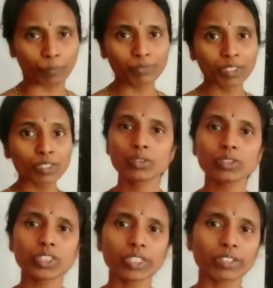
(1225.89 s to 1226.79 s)
So
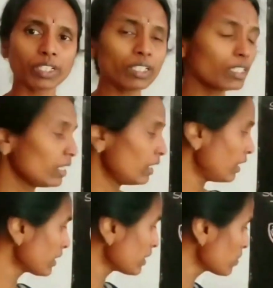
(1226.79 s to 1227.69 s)
children, let
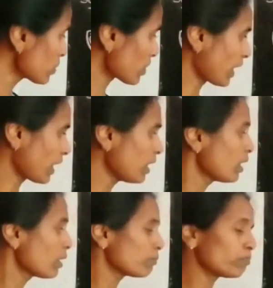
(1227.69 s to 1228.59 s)
us try
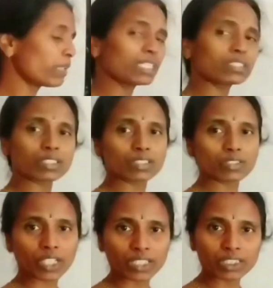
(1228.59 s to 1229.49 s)
by just
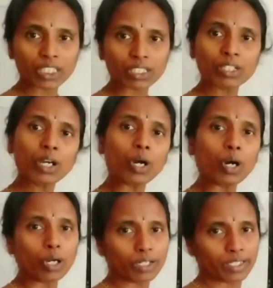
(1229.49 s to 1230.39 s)
changing the
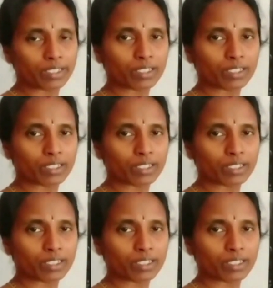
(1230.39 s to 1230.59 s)
order.